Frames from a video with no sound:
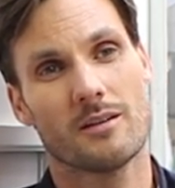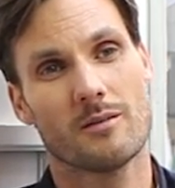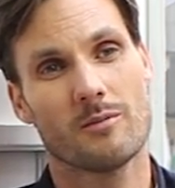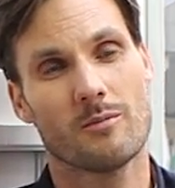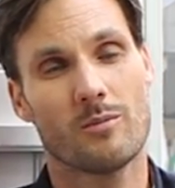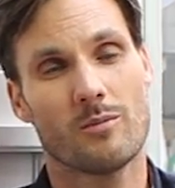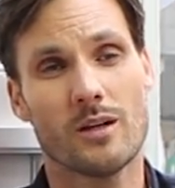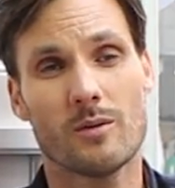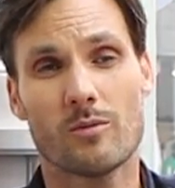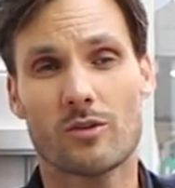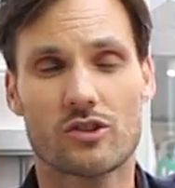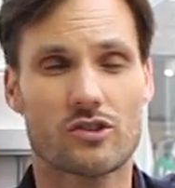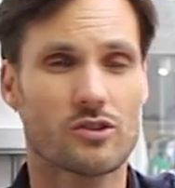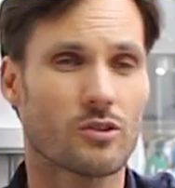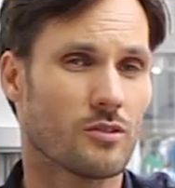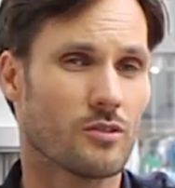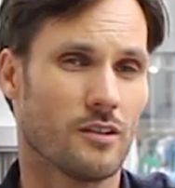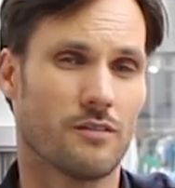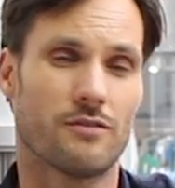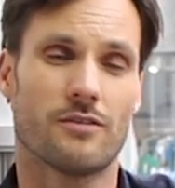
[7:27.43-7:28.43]
we were
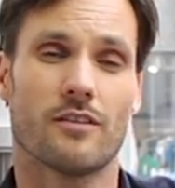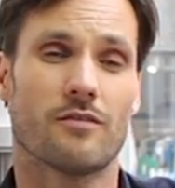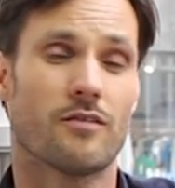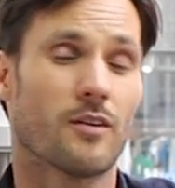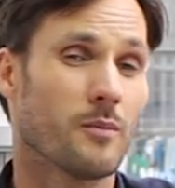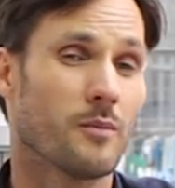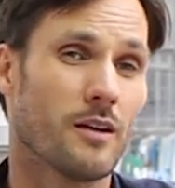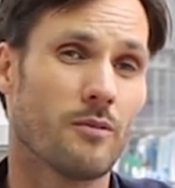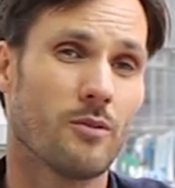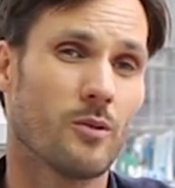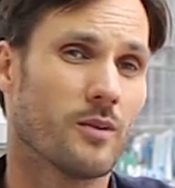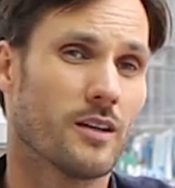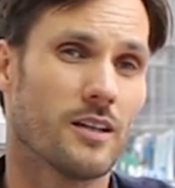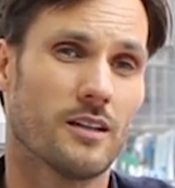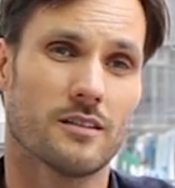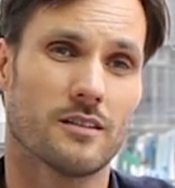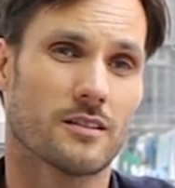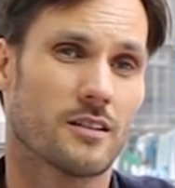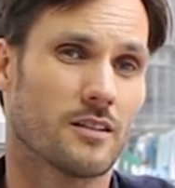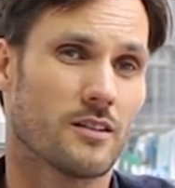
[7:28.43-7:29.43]
so different from everyone
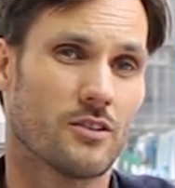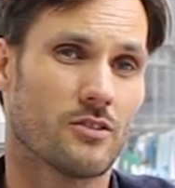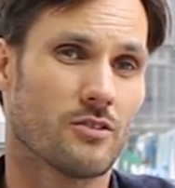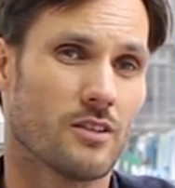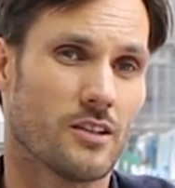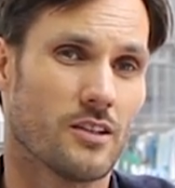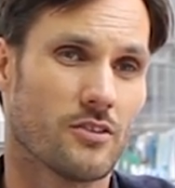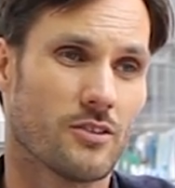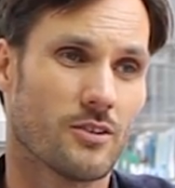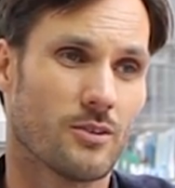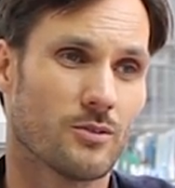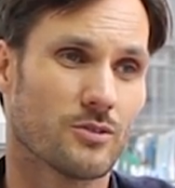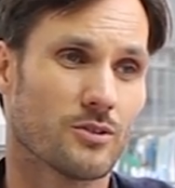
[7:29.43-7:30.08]
else at the trade show.